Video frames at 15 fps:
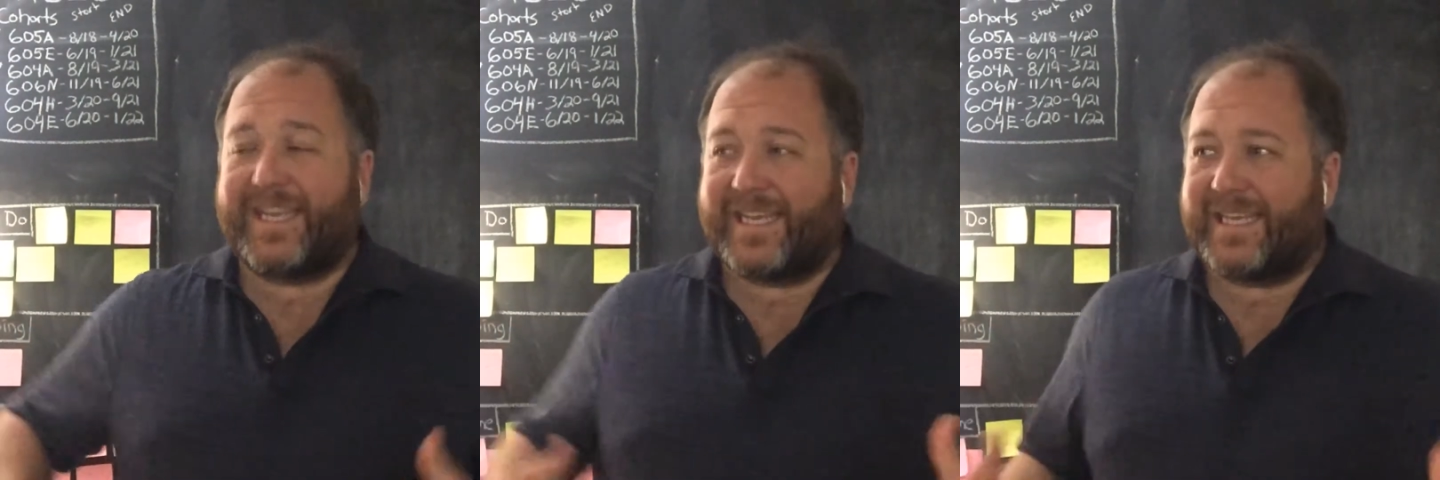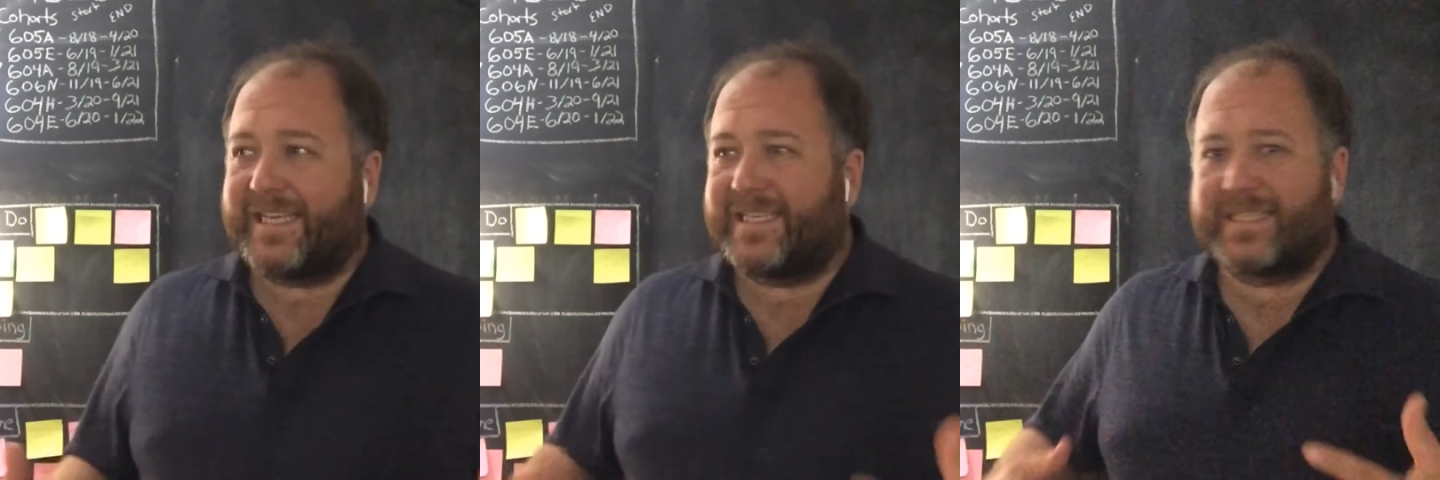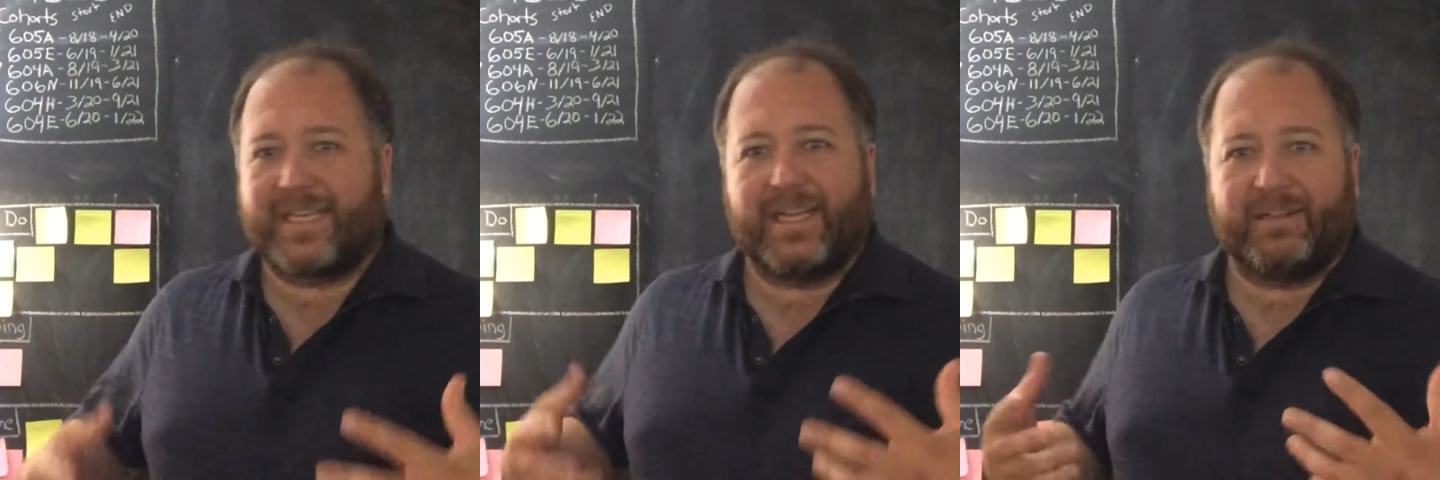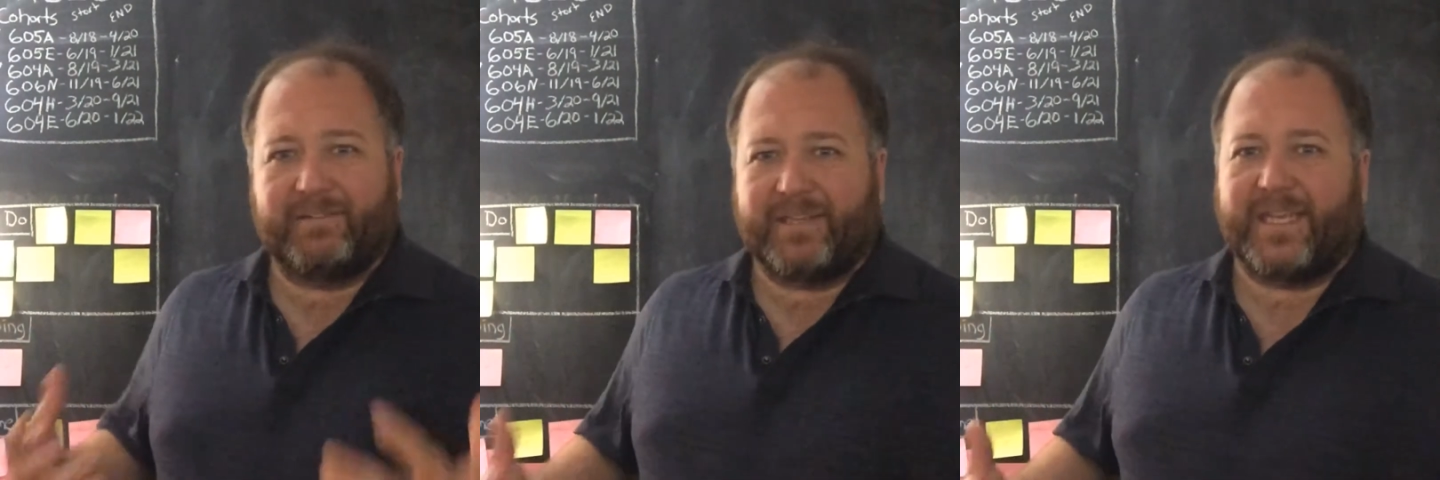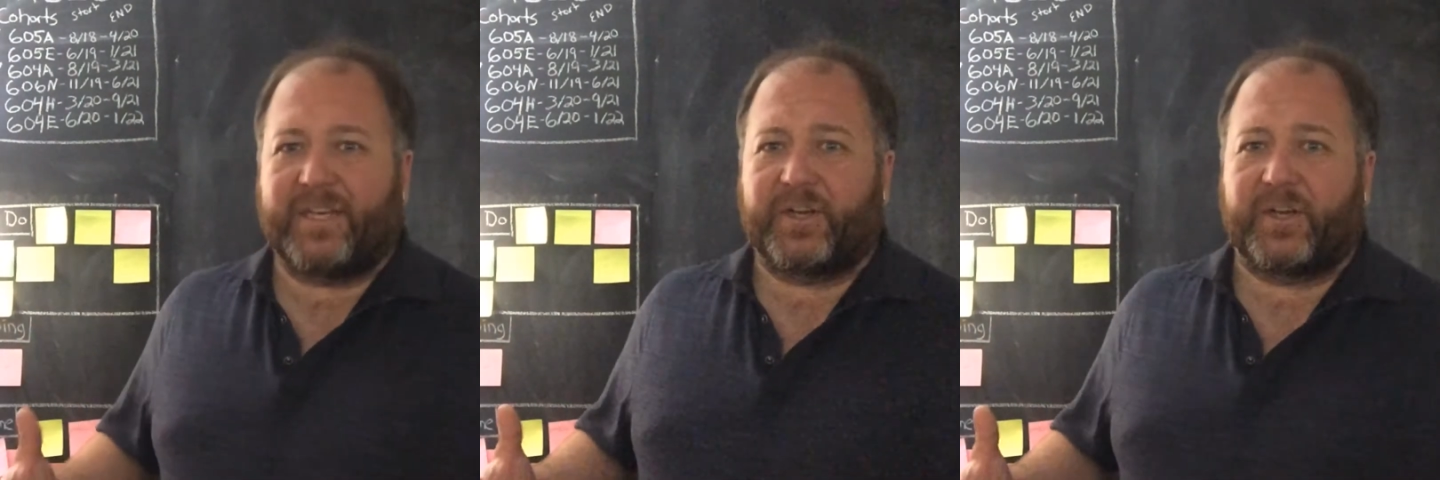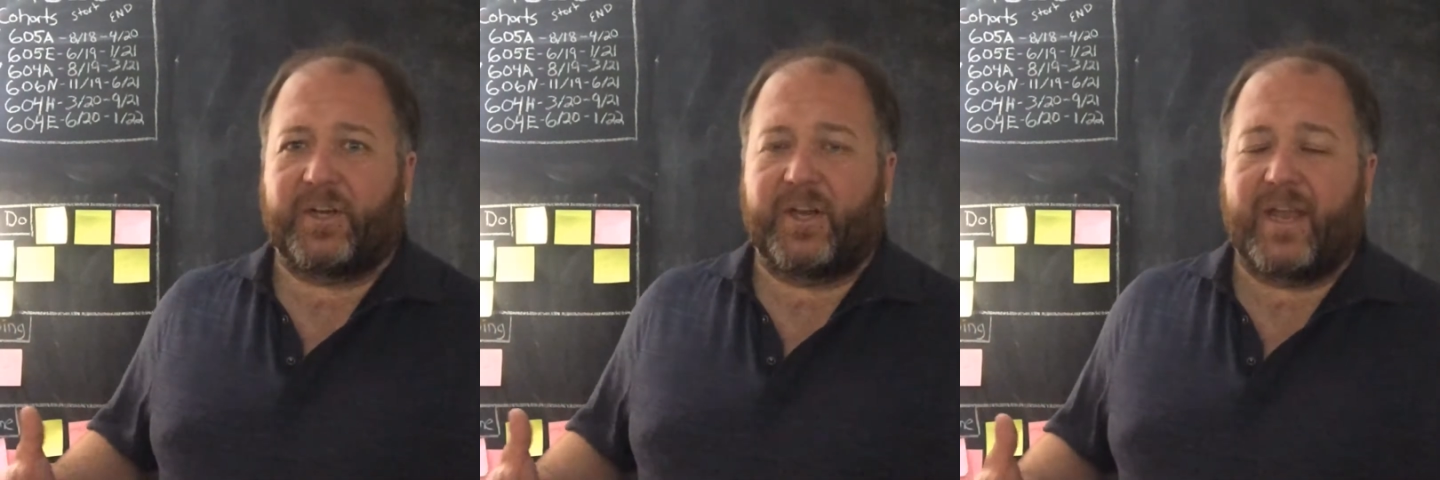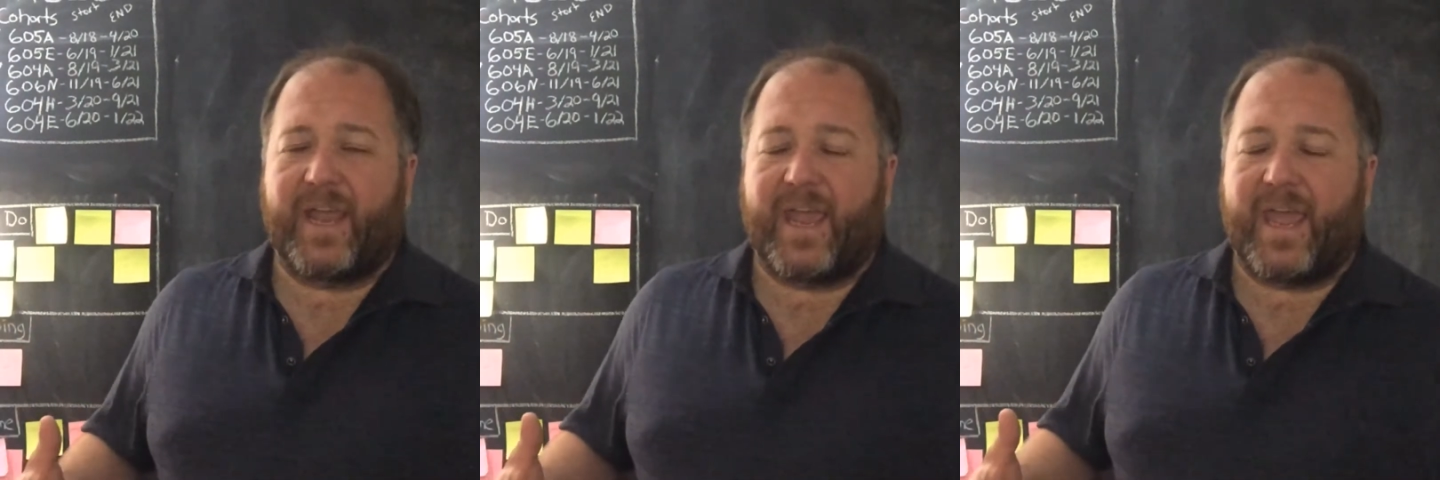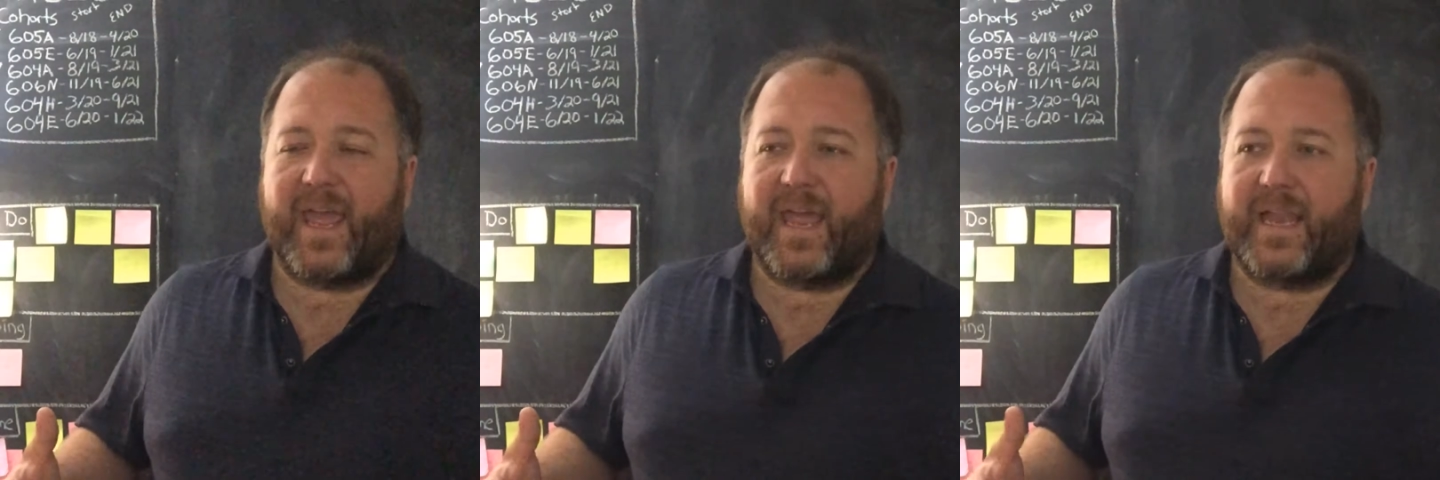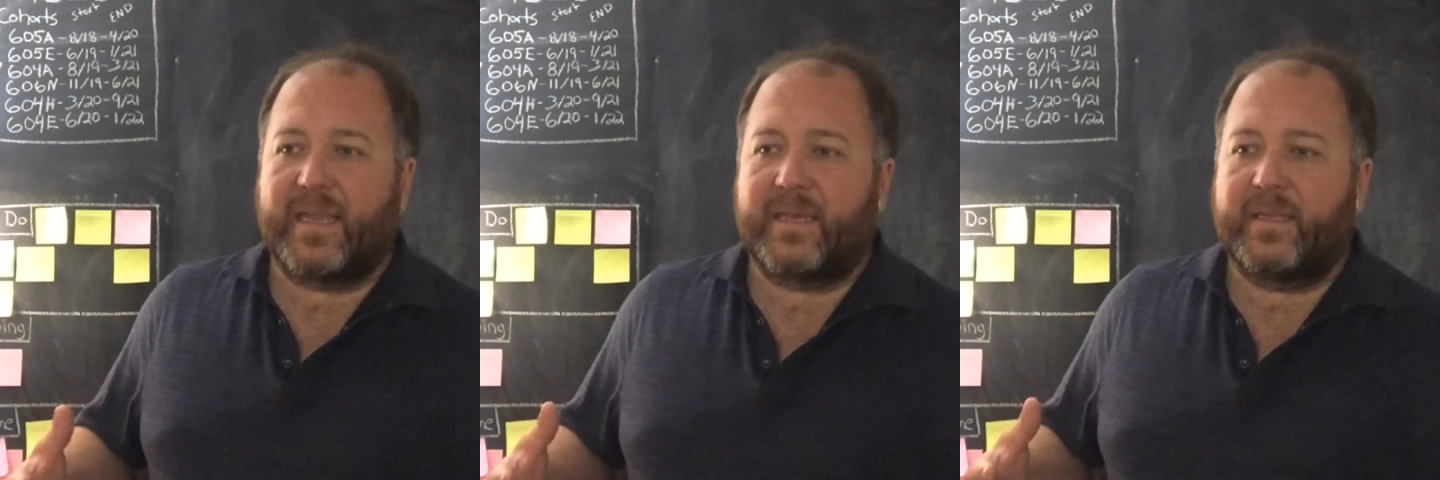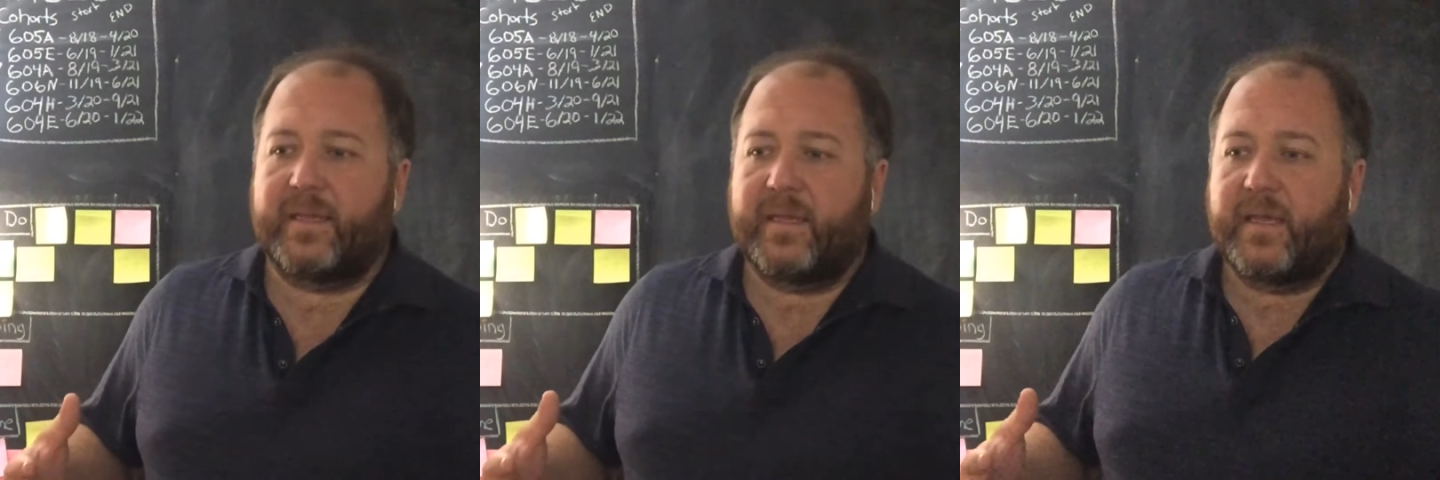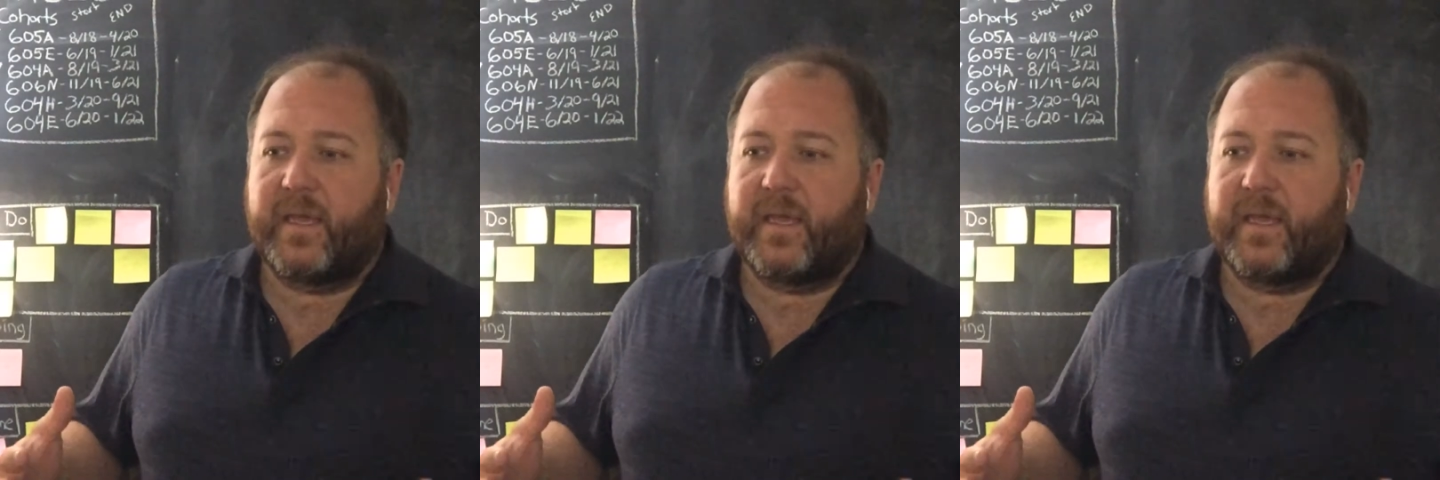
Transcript: is a leader, and